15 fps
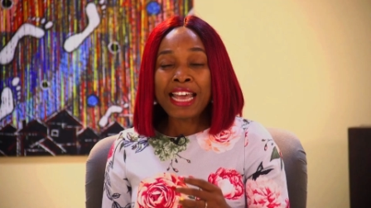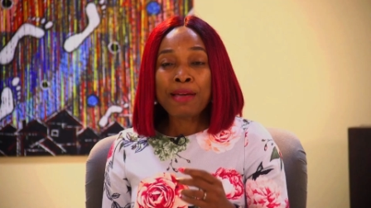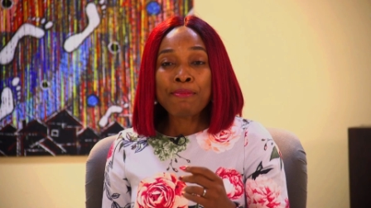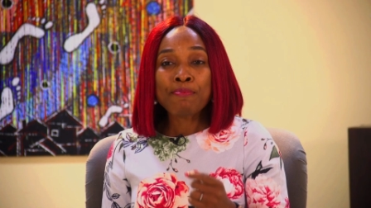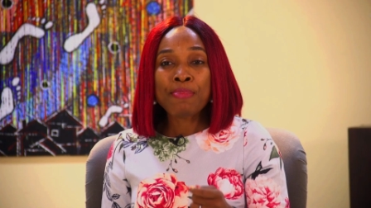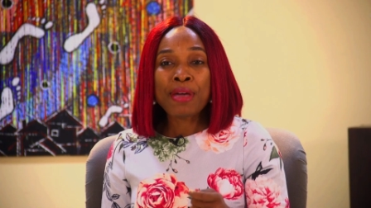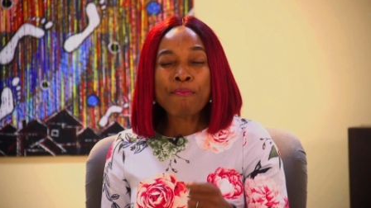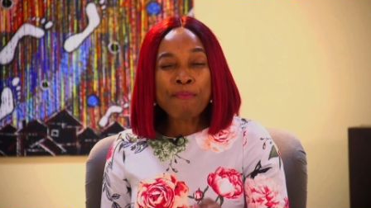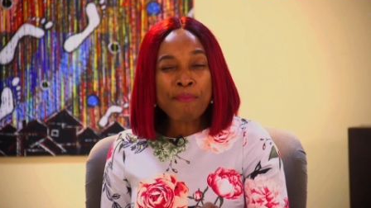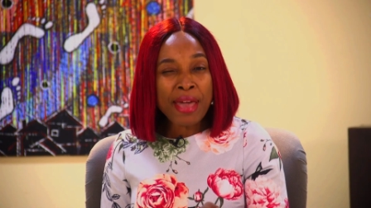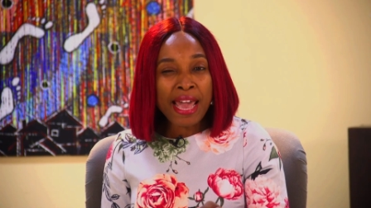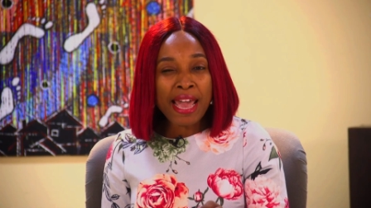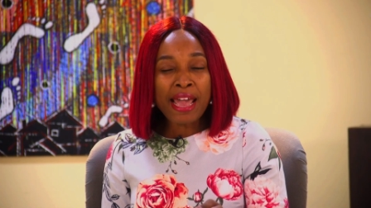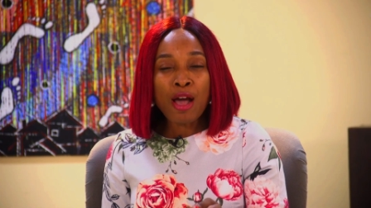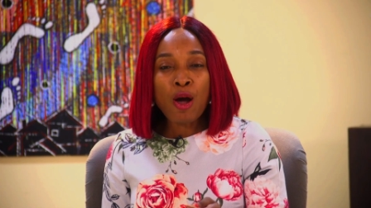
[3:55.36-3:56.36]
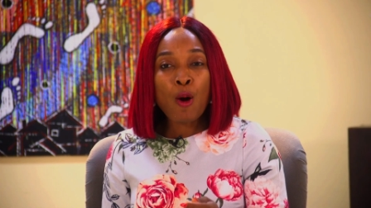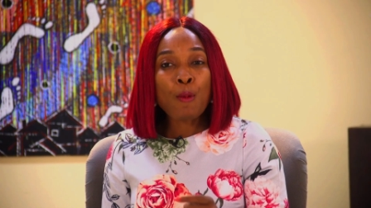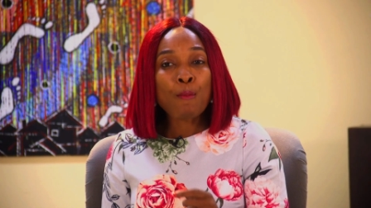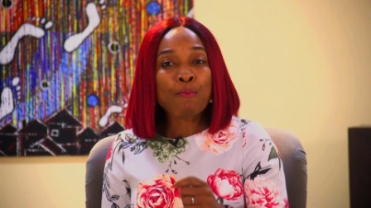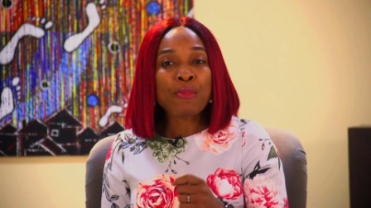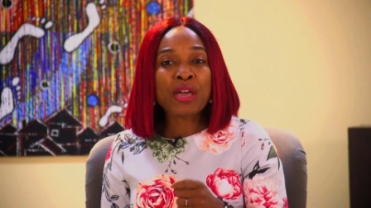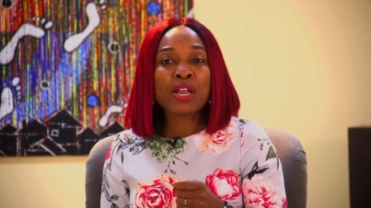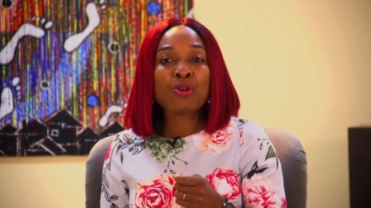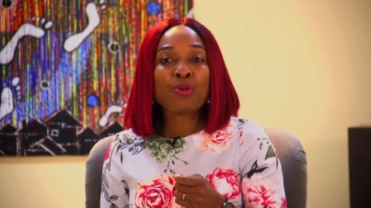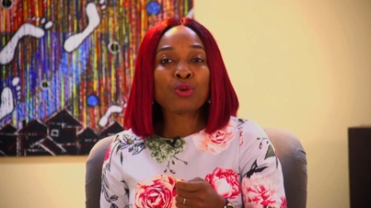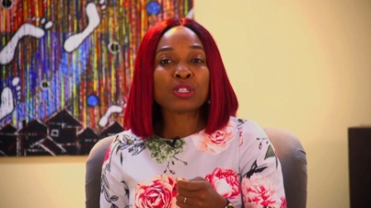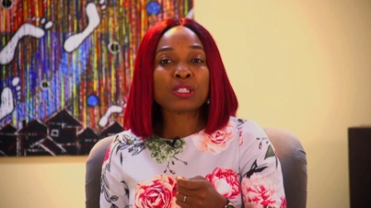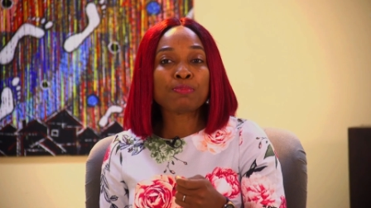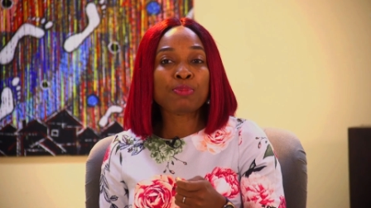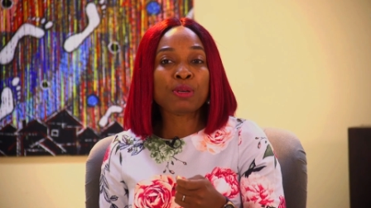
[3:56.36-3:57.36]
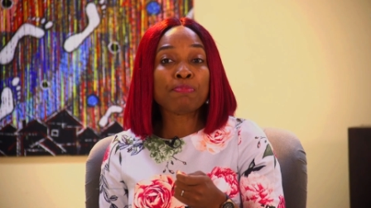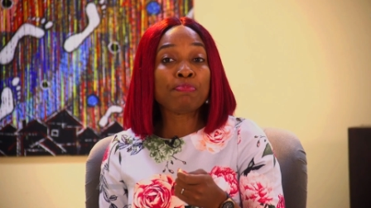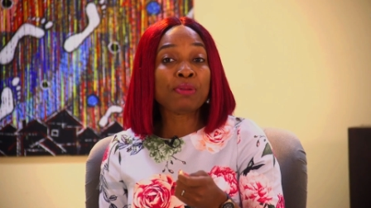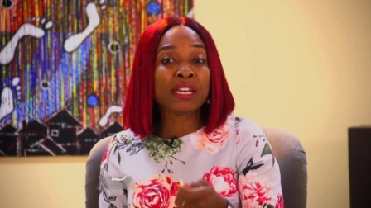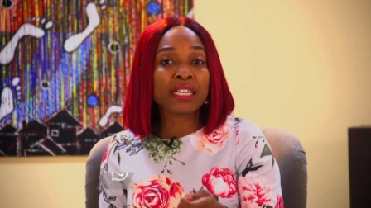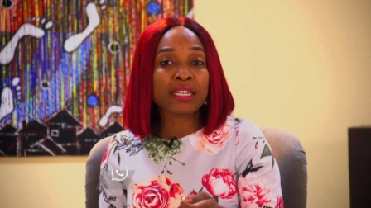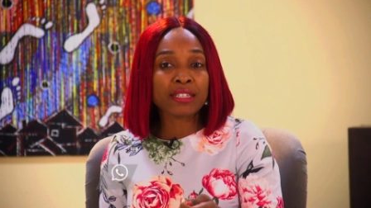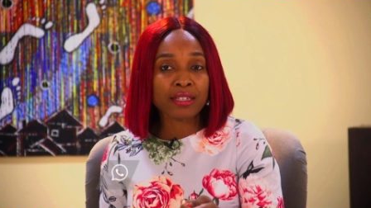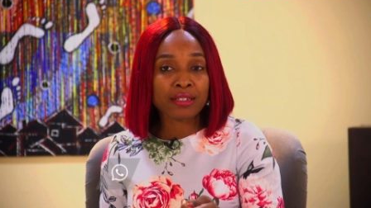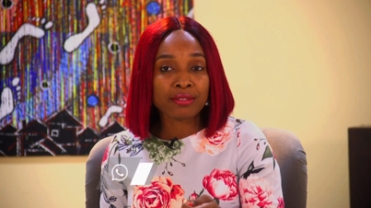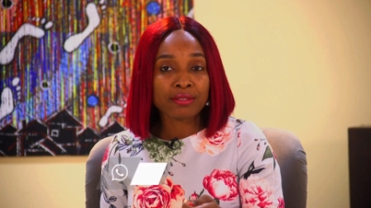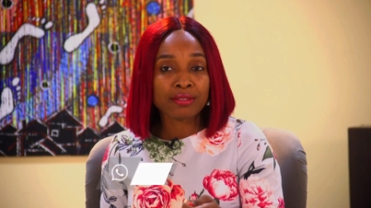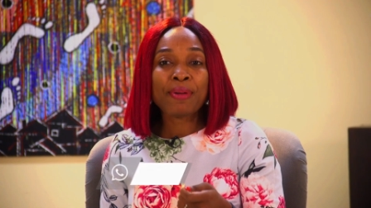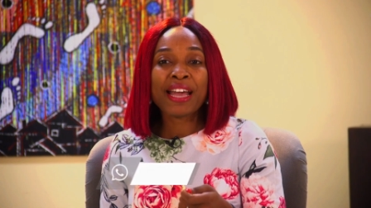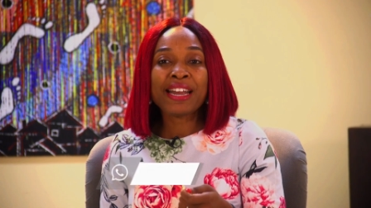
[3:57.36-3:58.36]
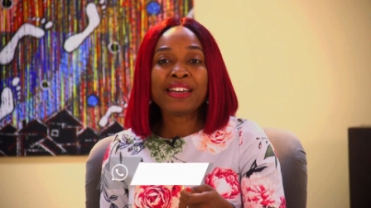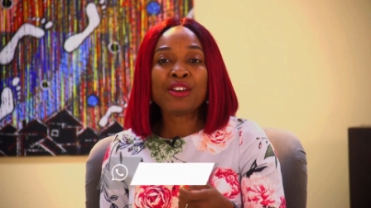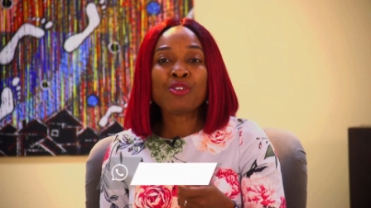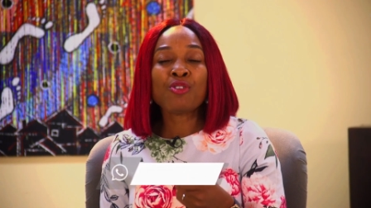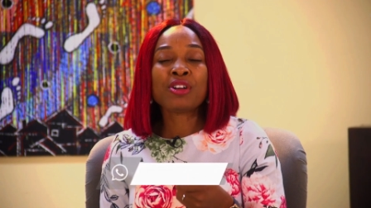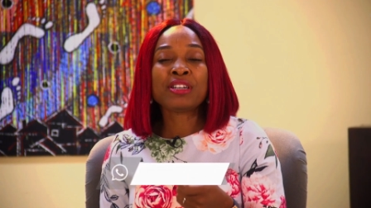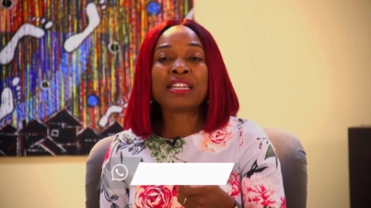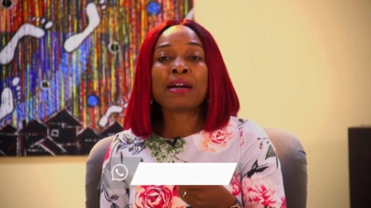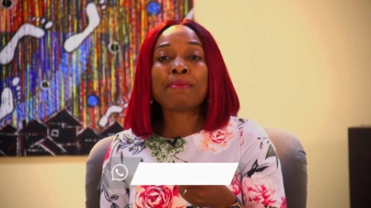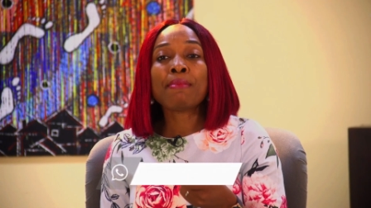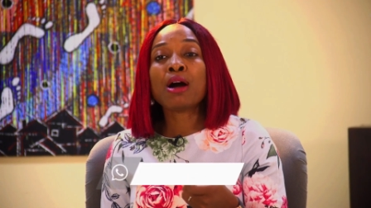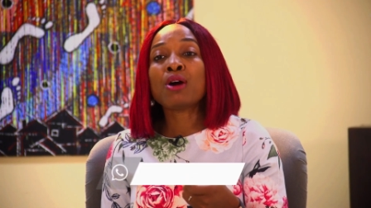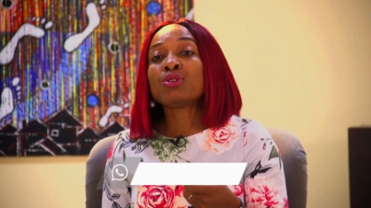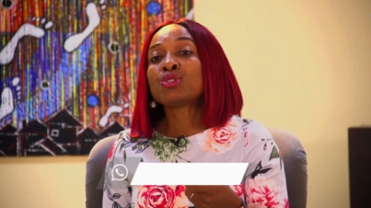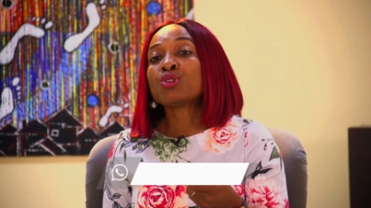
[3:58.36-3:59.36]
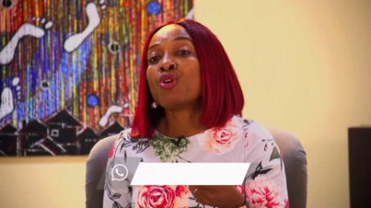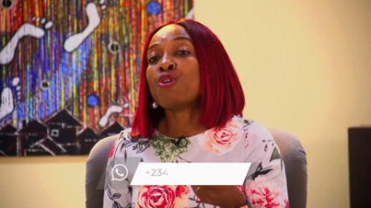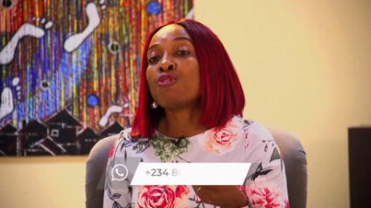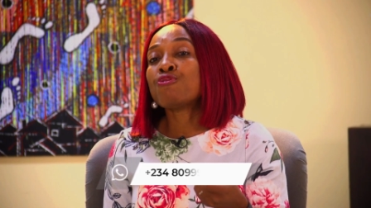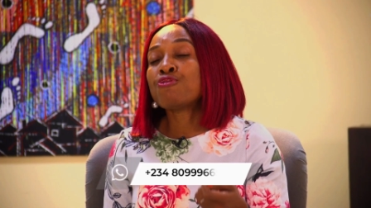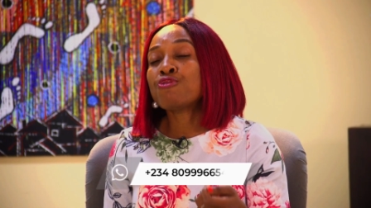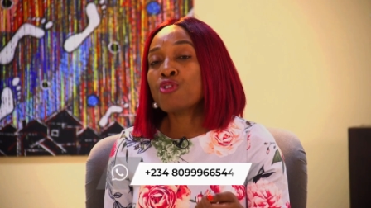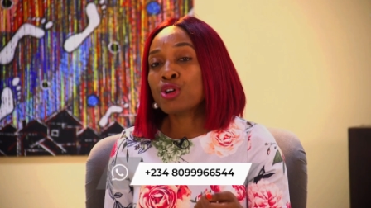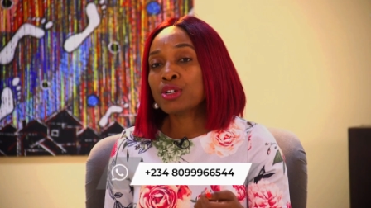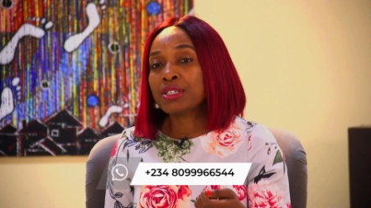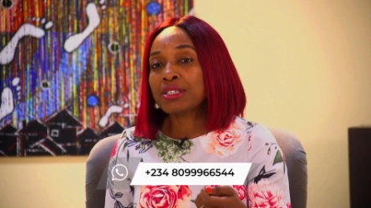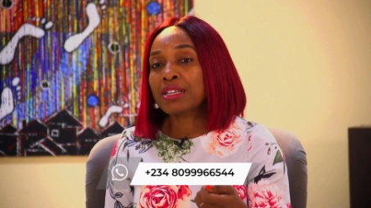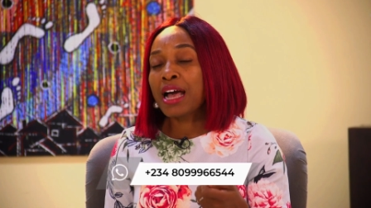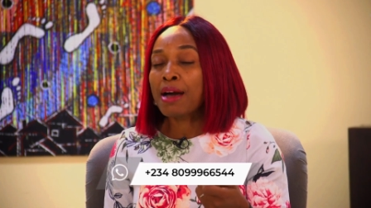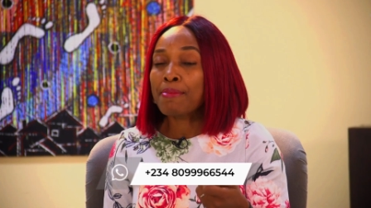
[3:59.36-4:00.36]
there may or may not be bleeding, depending on the amount of force